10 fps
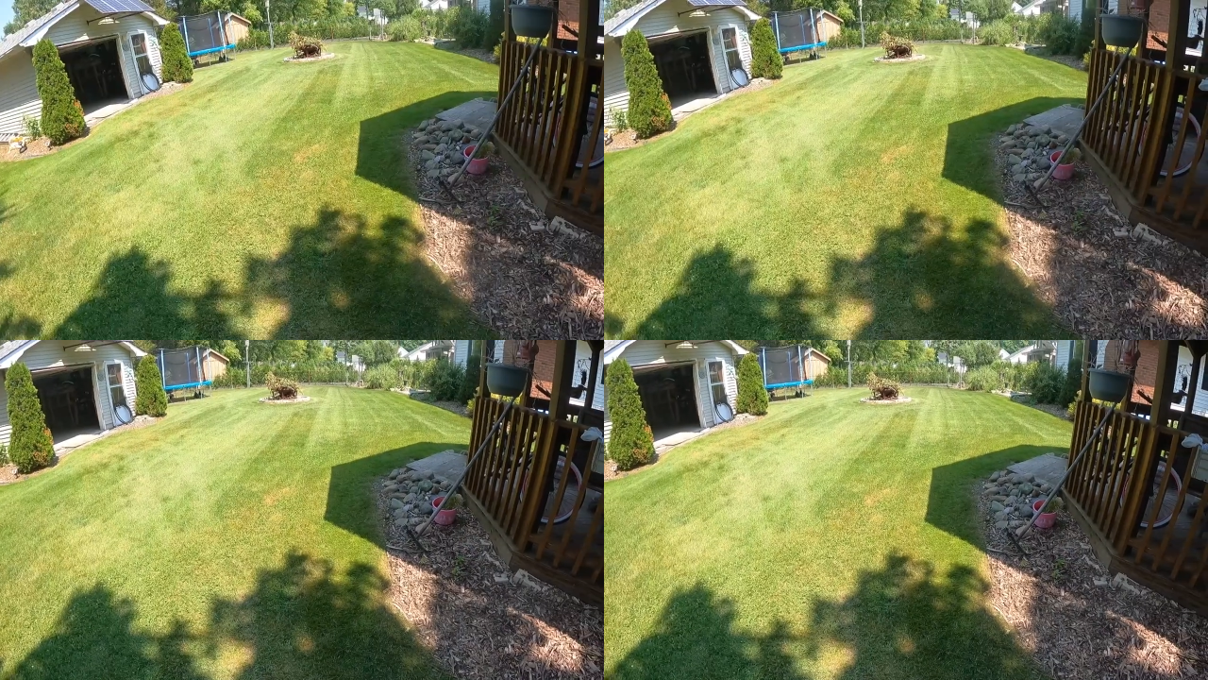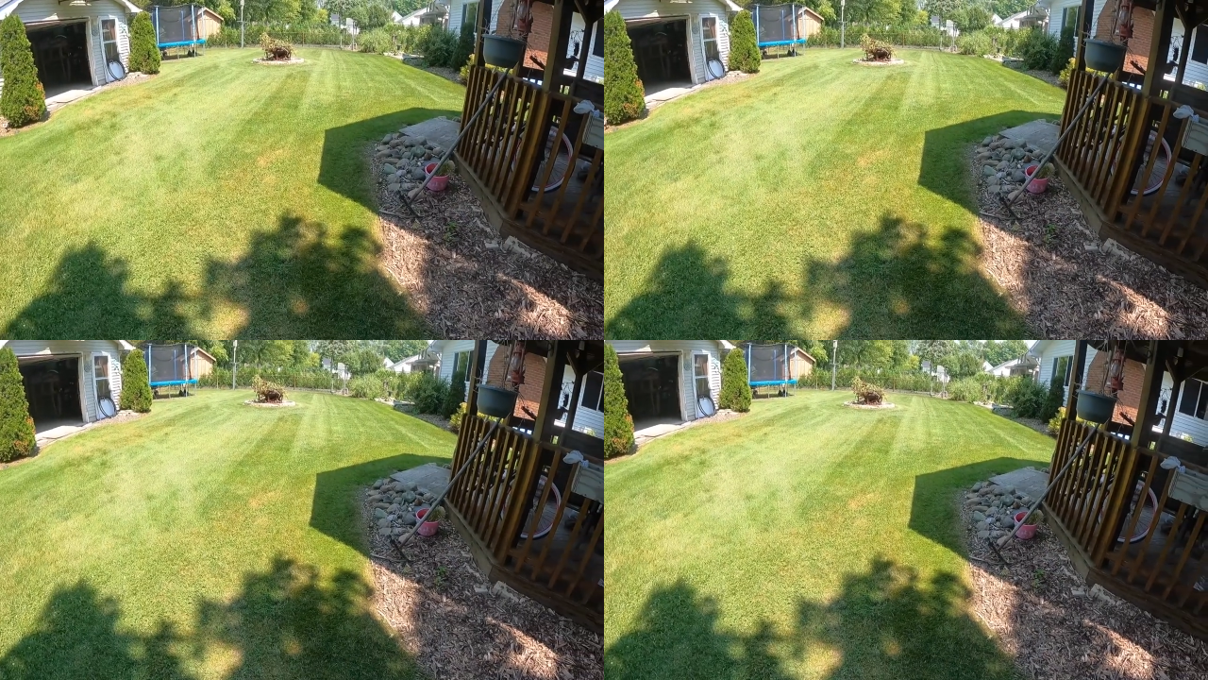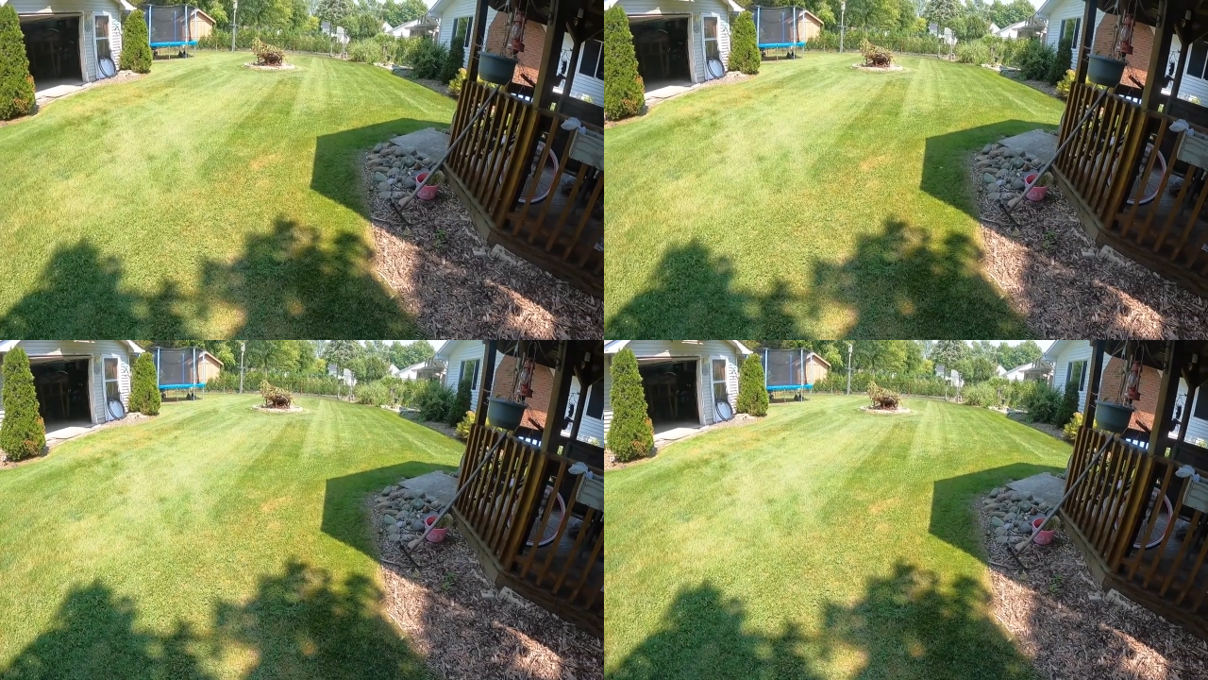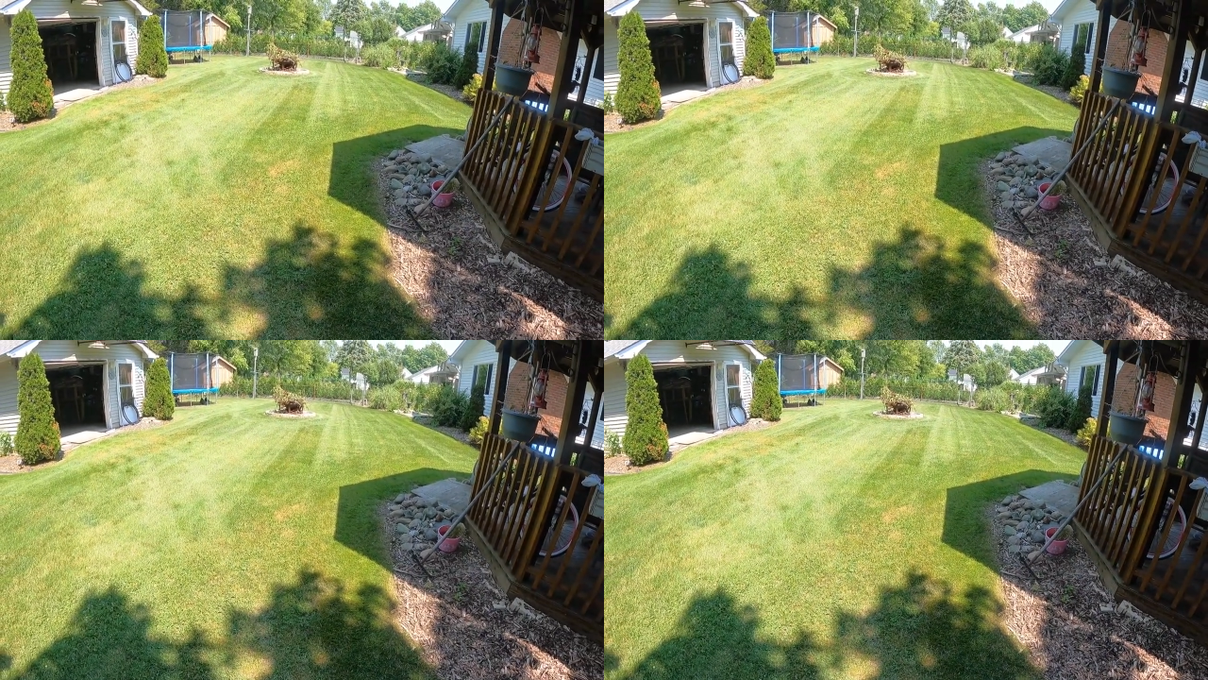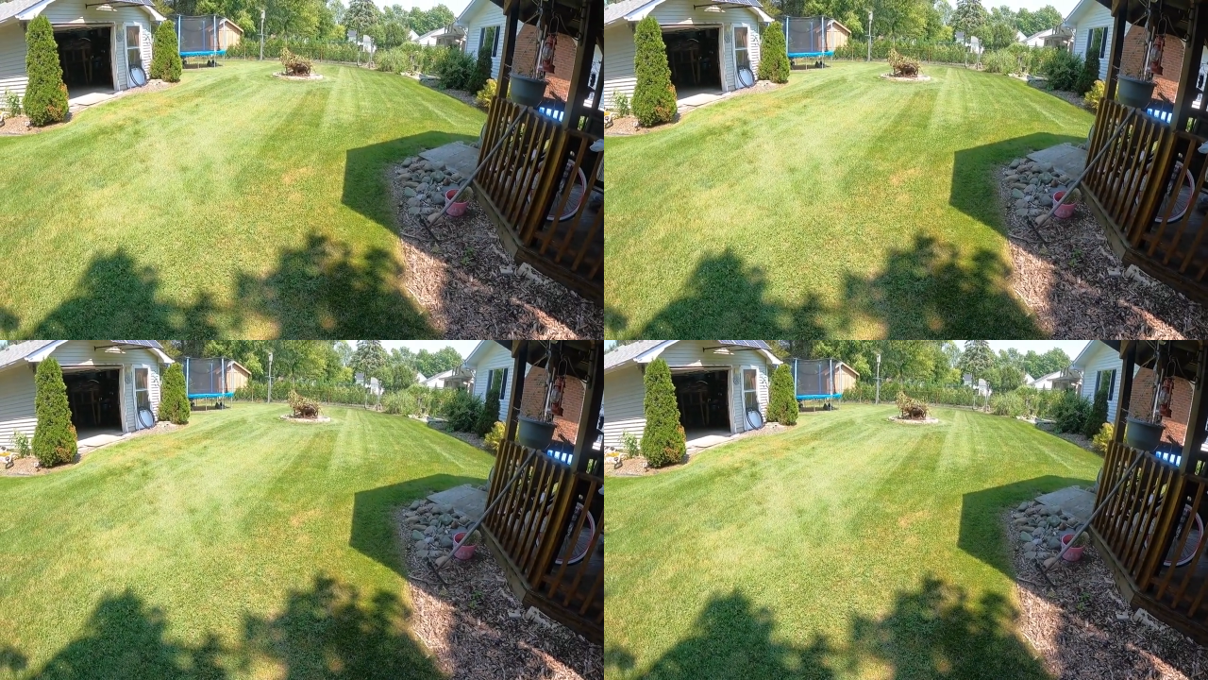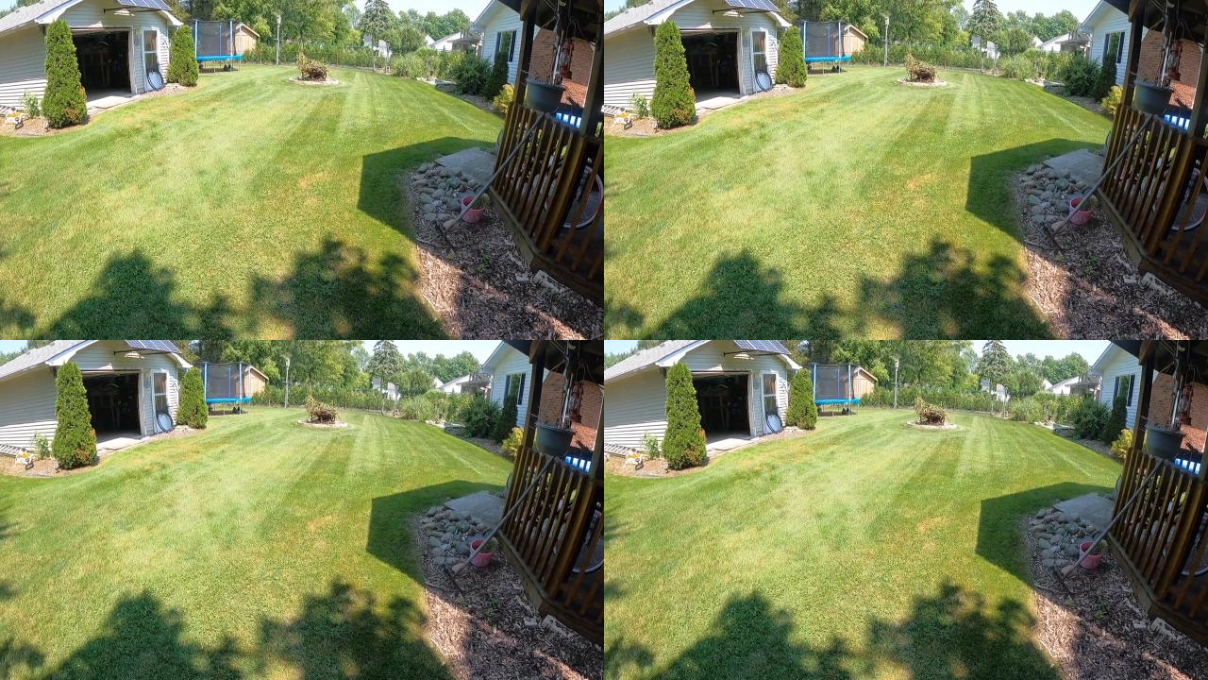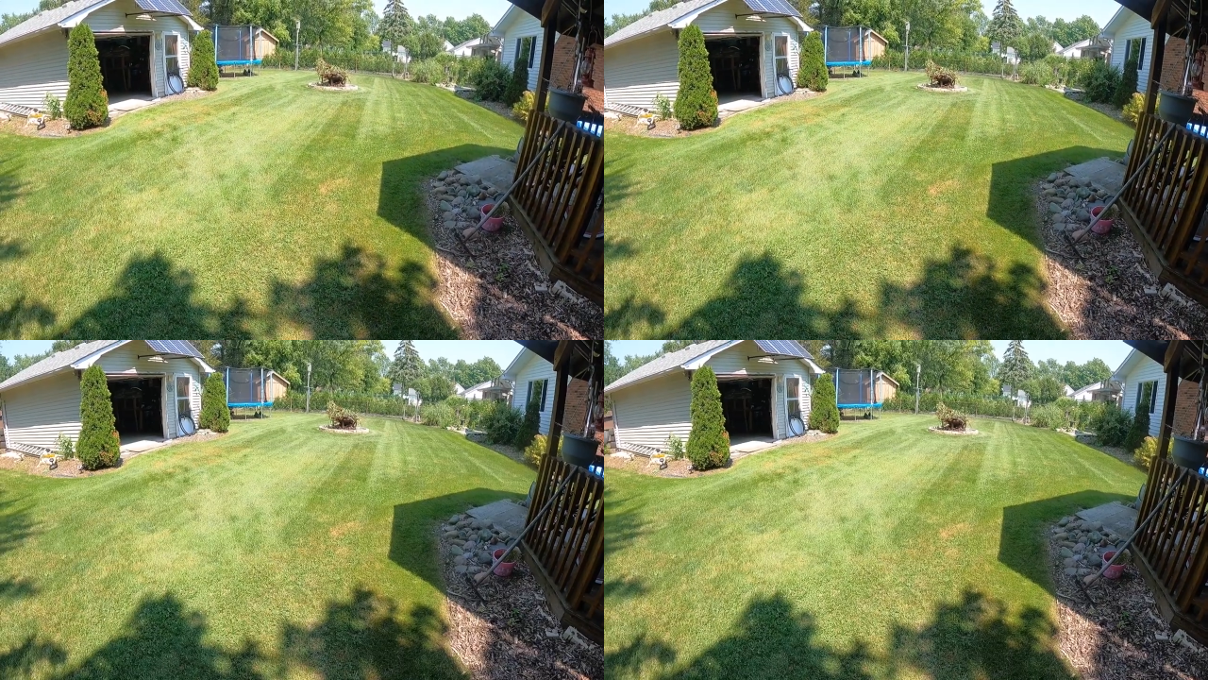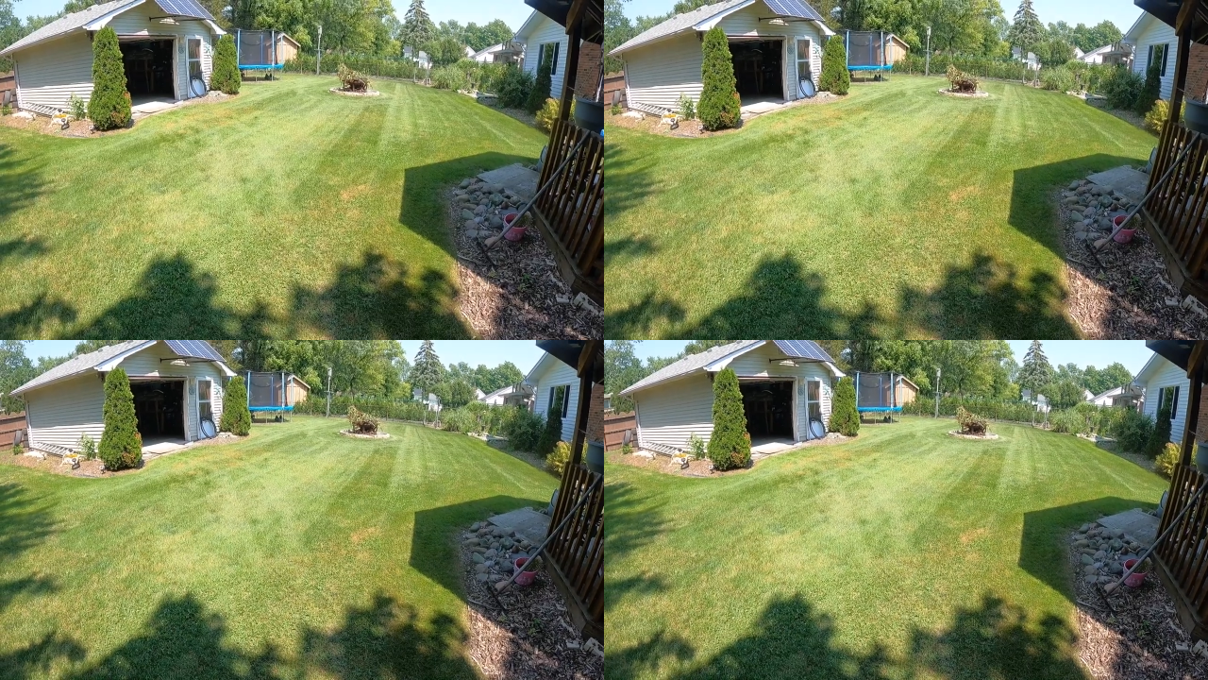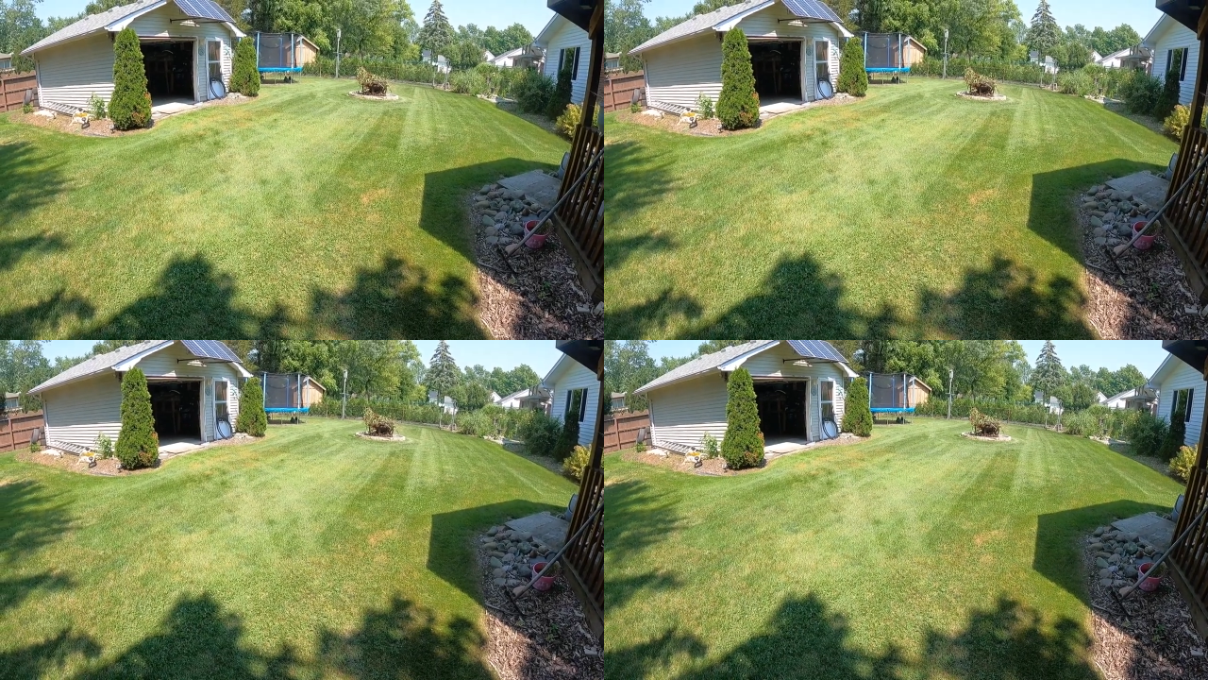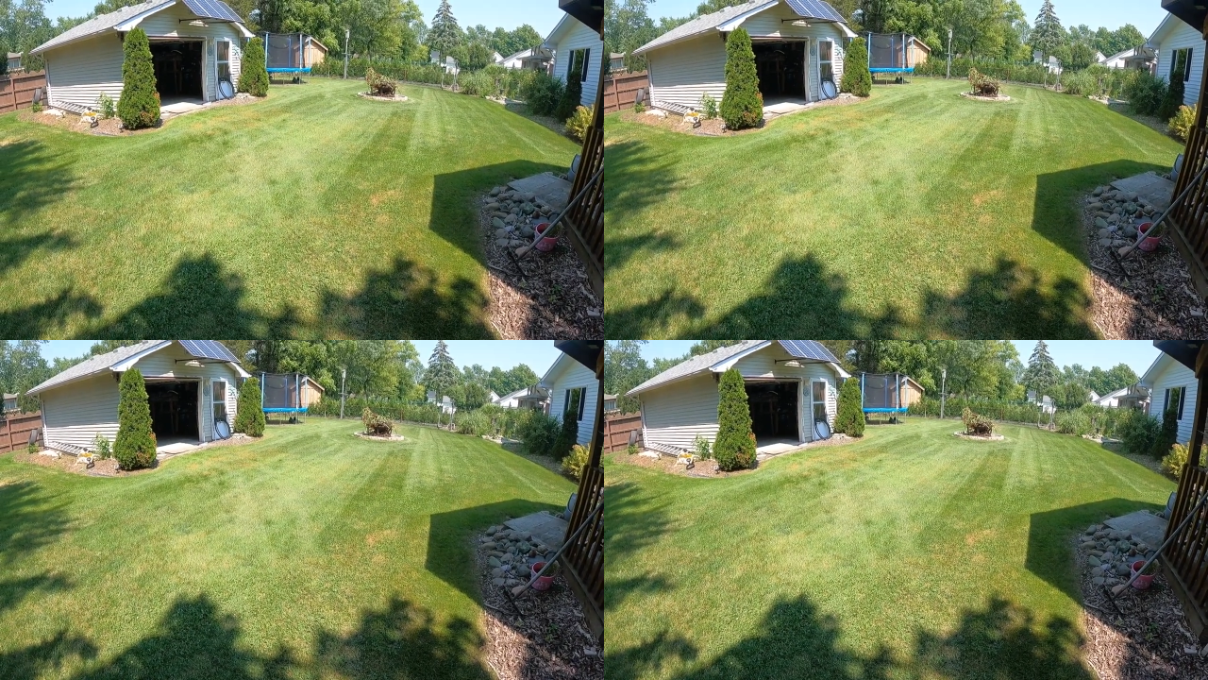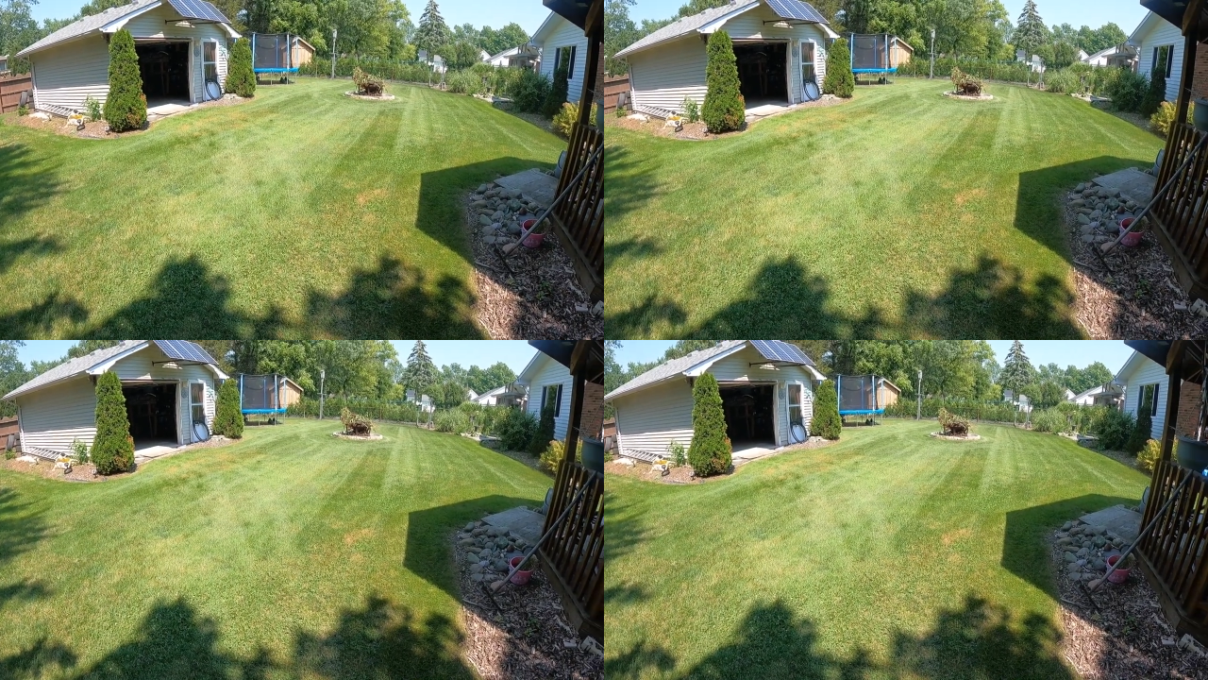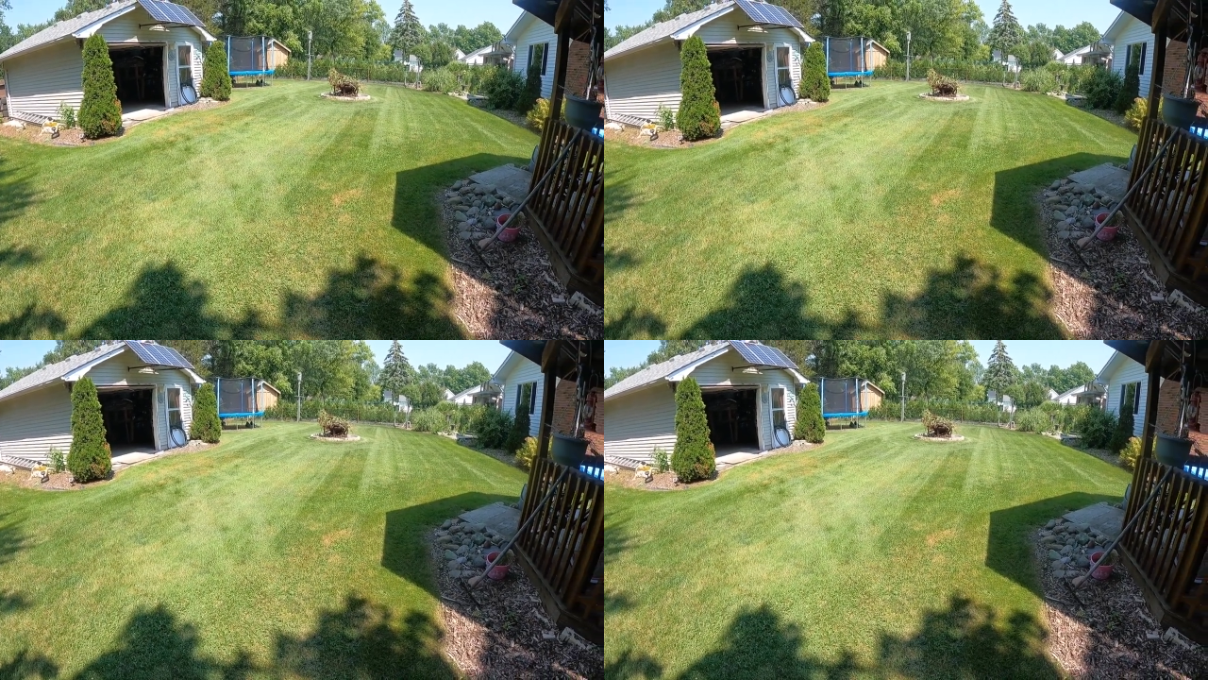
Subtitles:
[unreadable: no face in view]